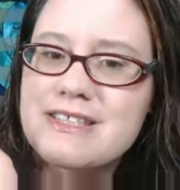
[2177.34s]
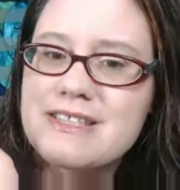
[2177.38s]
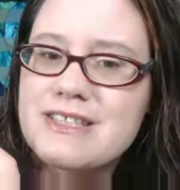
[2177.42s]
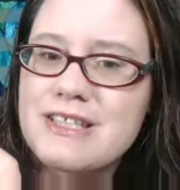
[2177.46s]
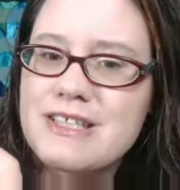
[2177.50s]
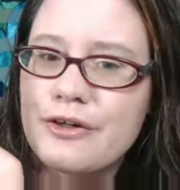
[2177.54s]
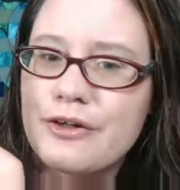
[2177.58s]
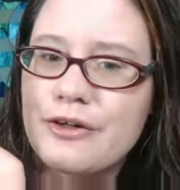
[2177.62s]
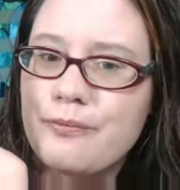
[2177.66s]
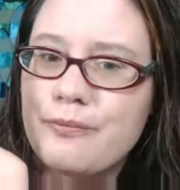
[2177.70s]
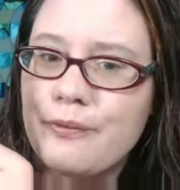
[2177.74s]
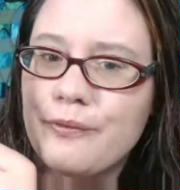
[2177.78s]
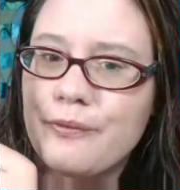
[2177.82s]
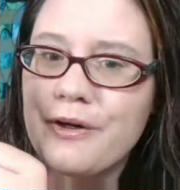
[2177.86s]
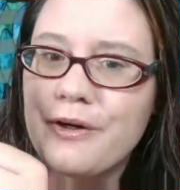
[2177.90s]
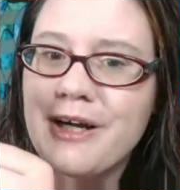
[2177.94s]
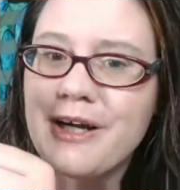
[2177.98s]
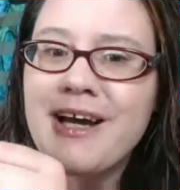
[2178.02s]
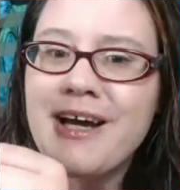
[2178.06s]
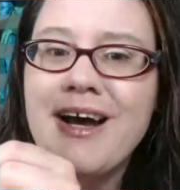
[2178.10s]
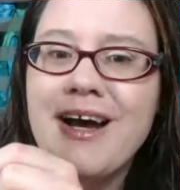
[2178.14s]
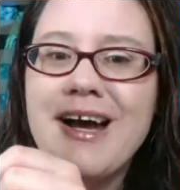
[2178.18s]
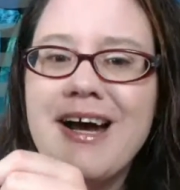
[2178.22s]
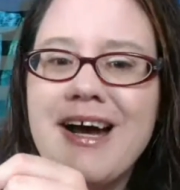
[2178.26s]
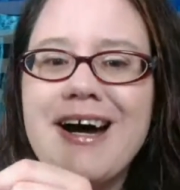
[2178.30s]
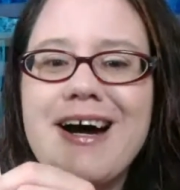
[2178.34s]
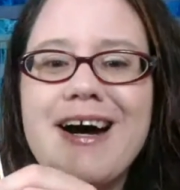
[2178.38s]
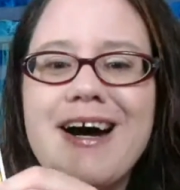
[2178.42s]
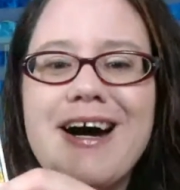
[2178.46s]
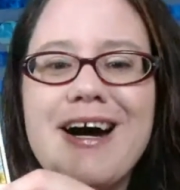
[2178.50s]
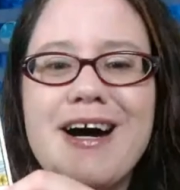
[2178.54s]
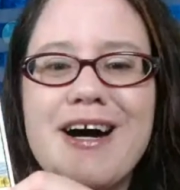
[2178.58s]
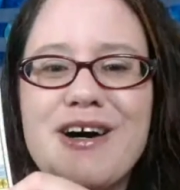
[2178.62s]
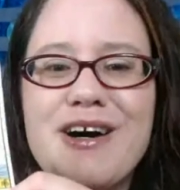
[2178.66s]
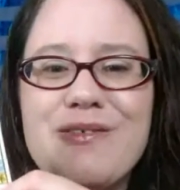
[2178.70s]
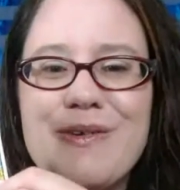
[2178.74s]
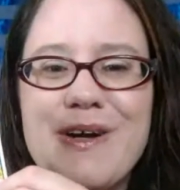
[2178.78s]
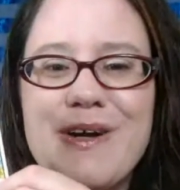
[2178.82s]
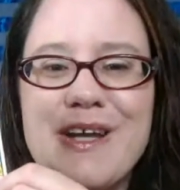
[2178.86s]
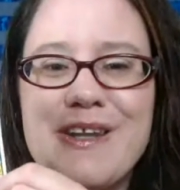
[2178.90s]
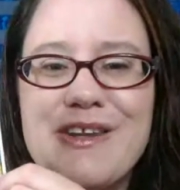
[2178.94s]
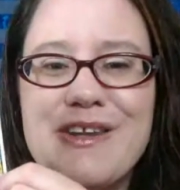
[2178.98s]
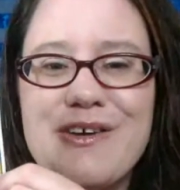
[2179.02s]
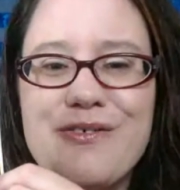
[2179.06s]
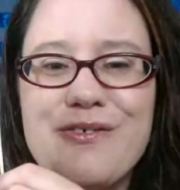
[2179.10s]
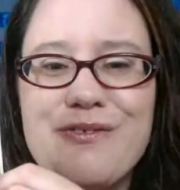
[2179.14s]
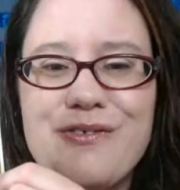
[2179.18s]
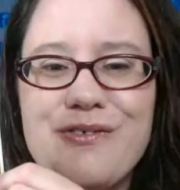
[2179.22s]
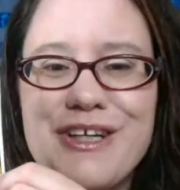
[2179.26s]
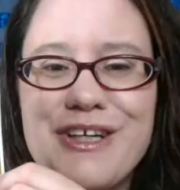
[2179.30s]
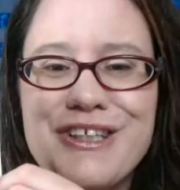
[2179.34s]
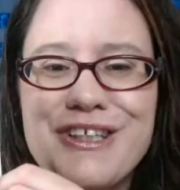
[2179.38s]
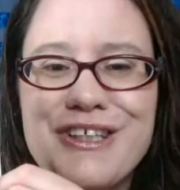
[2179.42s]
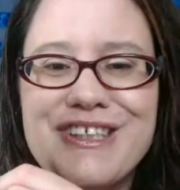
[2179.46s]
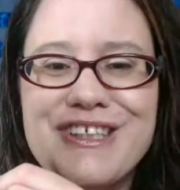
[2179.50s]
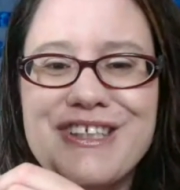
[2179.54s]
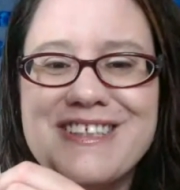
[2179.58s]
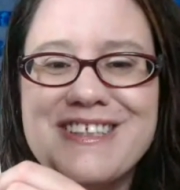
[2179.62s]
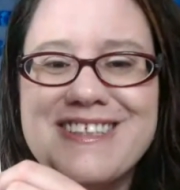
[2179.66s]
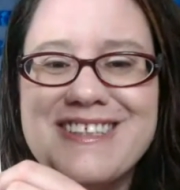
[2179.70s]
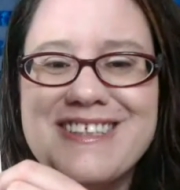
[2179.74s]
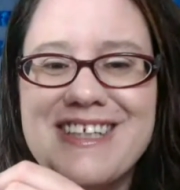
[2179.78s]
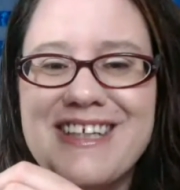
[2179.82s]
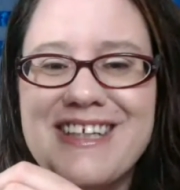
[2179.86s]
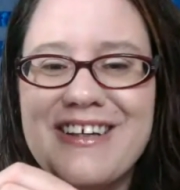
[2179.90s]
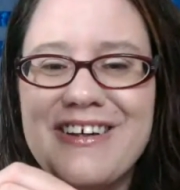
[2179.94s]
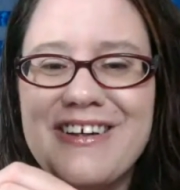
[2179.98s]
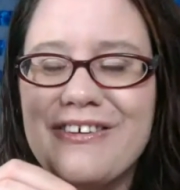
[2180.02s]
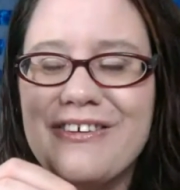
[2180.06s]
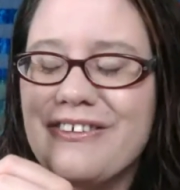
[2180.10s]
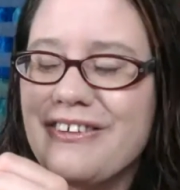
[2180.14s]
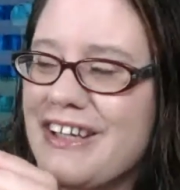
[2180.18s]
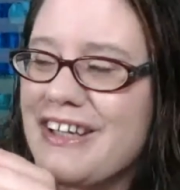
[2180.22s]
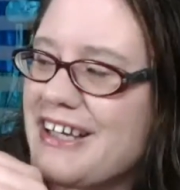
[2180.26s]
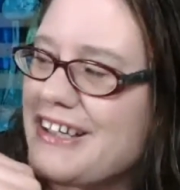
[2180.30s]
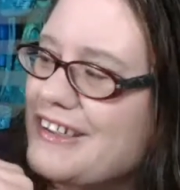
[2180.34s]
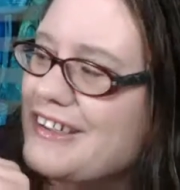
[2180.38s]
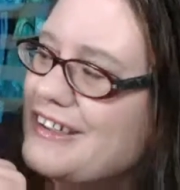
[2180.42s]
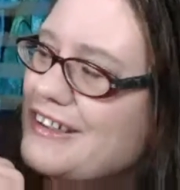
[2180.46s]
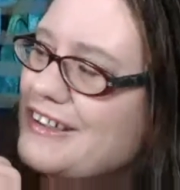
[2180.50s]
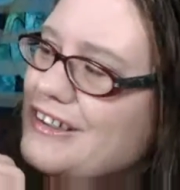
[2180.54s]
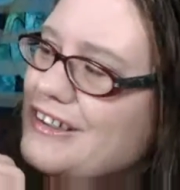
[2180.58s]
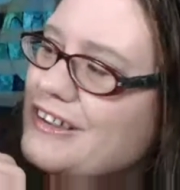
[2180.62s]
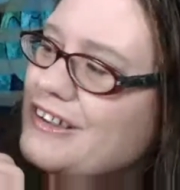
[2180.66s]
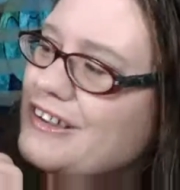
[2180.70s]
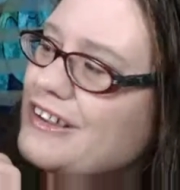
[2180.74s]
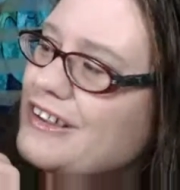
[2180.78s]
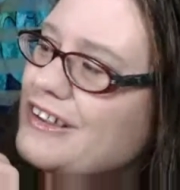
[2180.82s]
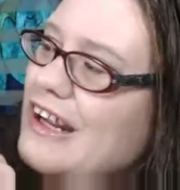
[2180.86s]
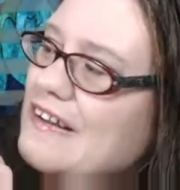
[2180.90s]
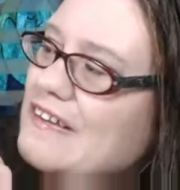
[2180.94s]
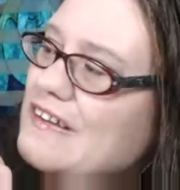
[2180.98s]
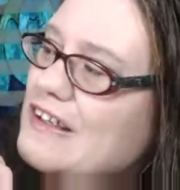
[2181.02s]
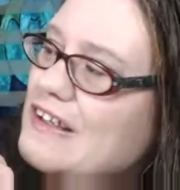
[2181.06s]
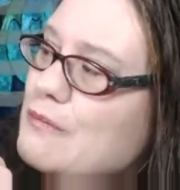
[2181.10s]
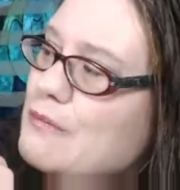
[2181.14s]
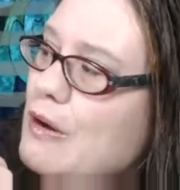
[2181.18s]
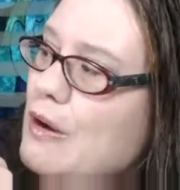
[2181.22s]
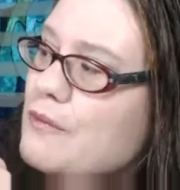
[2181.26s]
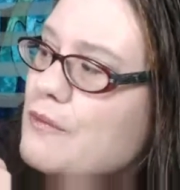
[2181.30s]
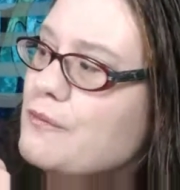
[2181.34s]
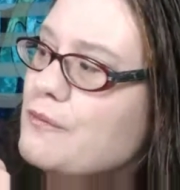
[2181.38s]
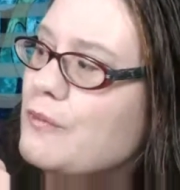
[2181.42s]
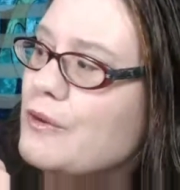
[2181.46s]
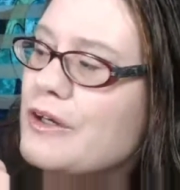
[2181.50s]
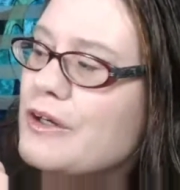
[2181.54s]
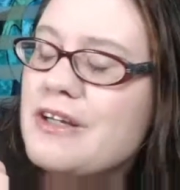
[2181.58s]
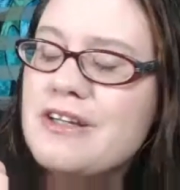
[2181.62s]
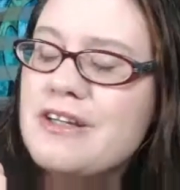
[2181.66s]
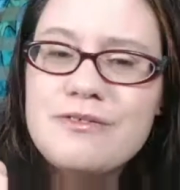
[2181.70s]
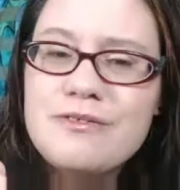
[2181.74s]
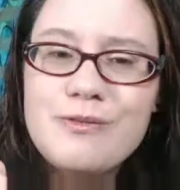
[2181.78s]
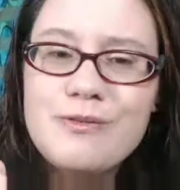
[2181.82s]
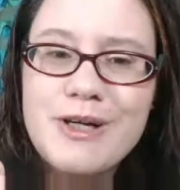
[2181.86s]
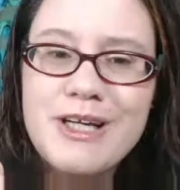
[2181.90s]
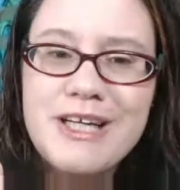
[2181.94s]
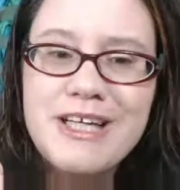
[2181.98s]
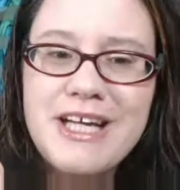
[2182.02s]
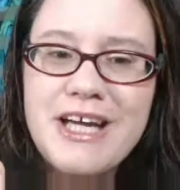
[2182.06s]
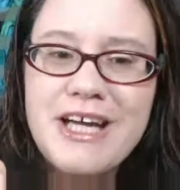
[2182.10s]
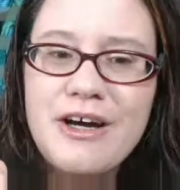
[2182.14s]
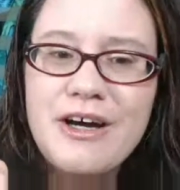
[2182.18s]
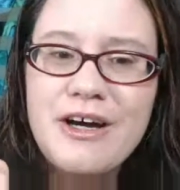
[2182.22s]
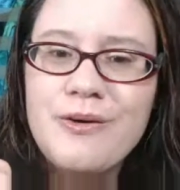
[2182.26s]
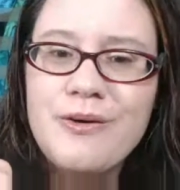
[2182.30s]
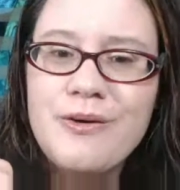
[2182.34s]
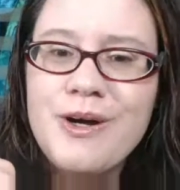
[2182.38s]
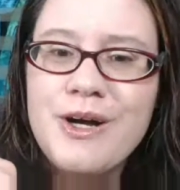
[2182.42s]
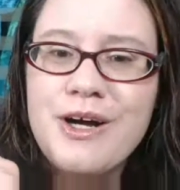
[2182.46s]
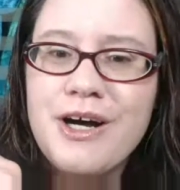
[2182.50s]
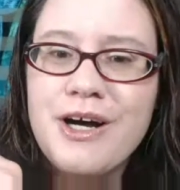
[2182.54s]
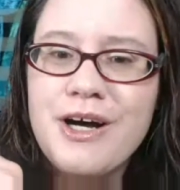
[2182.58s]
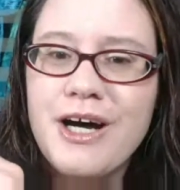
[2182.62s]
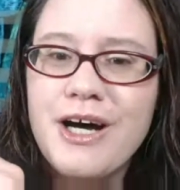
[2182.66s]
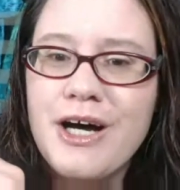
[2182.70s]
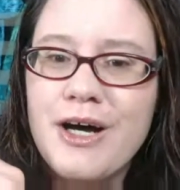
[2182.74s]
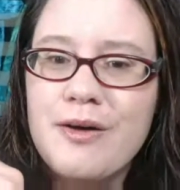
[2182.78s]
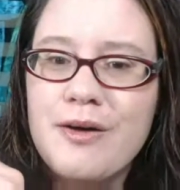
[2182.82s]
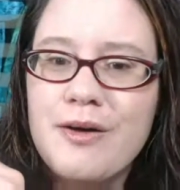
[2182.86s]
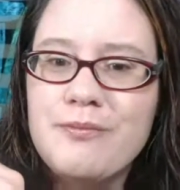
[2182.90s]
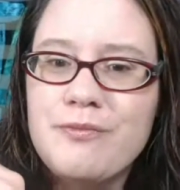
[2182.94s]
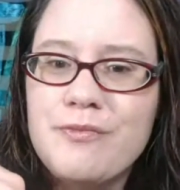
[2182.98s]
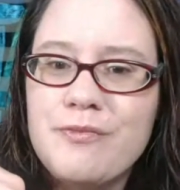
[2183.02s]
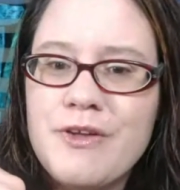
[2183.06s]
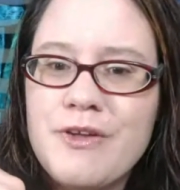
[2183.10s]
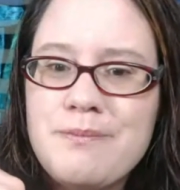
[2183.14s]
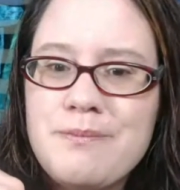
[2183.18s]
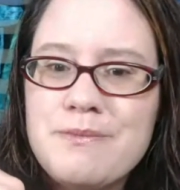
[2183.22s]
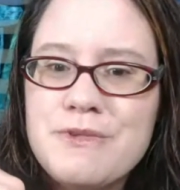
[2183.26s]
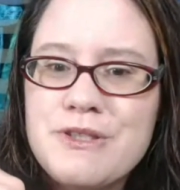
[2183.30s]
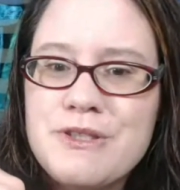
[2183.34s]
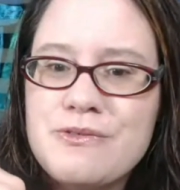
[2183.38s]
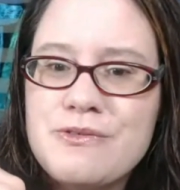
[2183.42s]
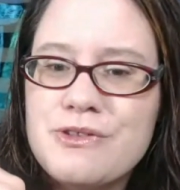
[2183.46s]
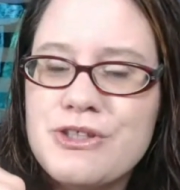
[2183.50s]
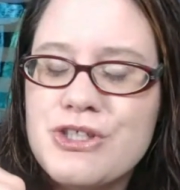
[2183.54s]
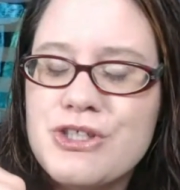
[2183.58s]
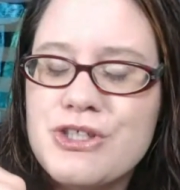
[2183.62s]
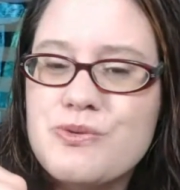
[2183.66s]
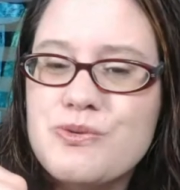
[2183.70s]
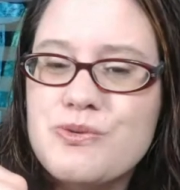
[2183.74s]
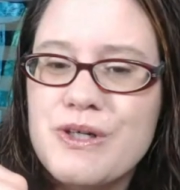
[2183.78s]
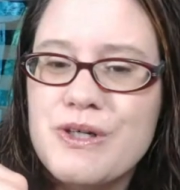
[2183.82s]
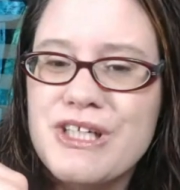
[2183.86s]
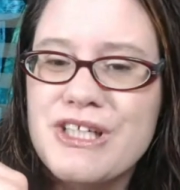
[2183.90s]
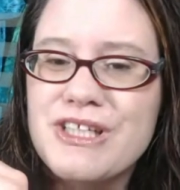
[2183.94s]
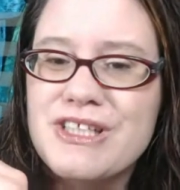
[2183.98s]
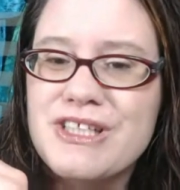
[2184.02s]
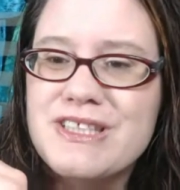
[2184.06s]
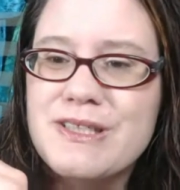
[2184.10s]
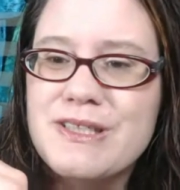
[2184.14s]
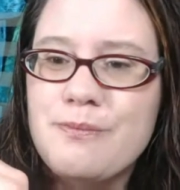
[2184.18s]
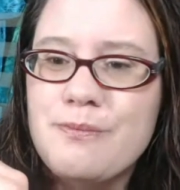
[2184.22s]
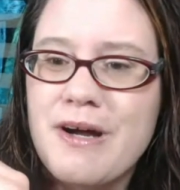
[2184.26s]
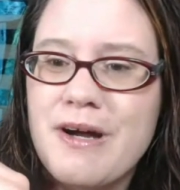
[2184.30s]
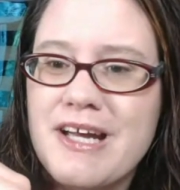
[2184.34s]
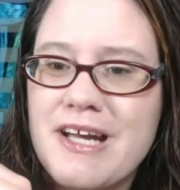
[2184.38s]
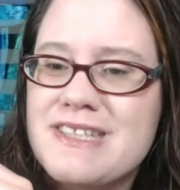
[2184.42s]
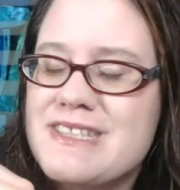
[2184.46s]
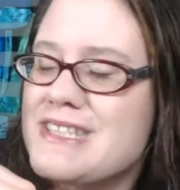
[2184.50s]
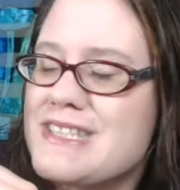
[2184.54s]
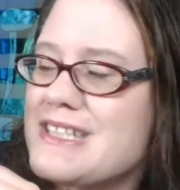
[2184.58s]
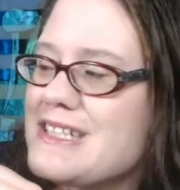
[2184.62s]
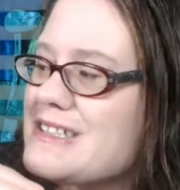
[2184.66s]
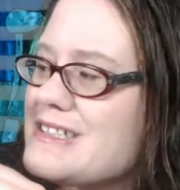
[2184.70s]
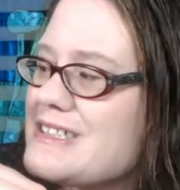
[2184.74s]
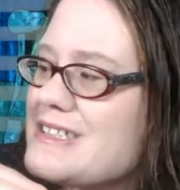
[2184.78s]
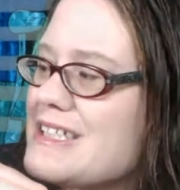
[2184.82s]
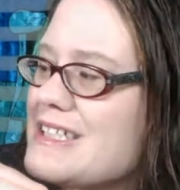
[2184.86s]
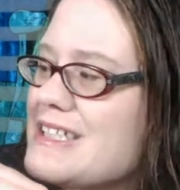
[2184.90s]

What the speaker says: young boy. And the fish is, you know, like, yeah, I think about, we're in right now, Neptune just went into Pisces.